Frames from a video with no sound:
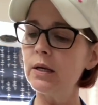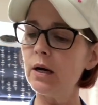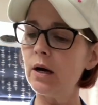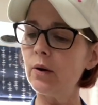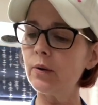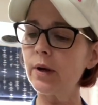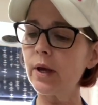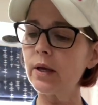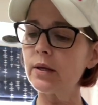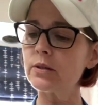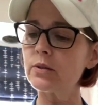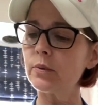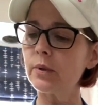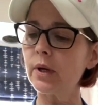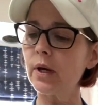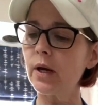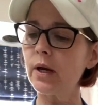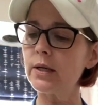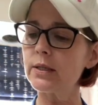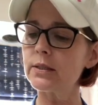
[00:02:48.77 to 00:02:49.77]
Okay, so we
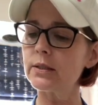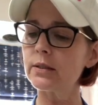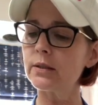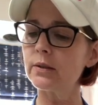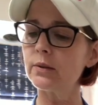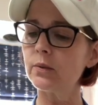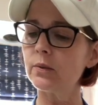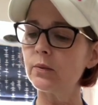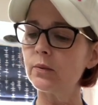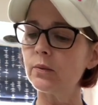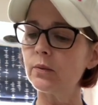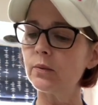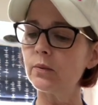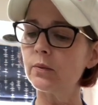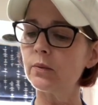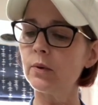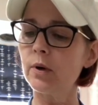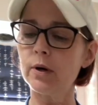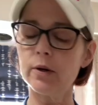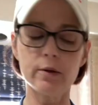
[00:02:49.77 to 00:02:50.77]
got
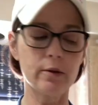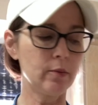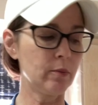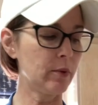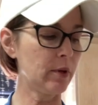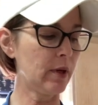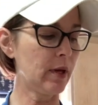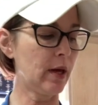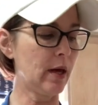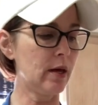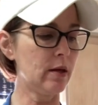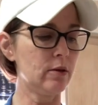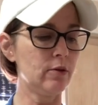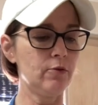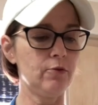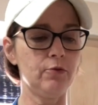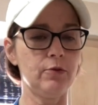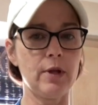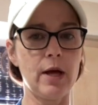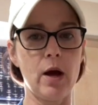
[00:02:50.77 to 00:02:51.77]
water, then we add the
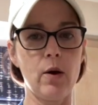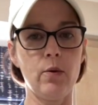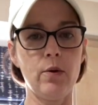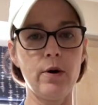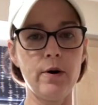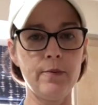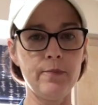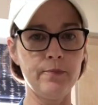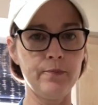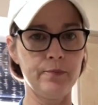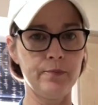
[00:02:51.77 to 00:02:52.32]
flour,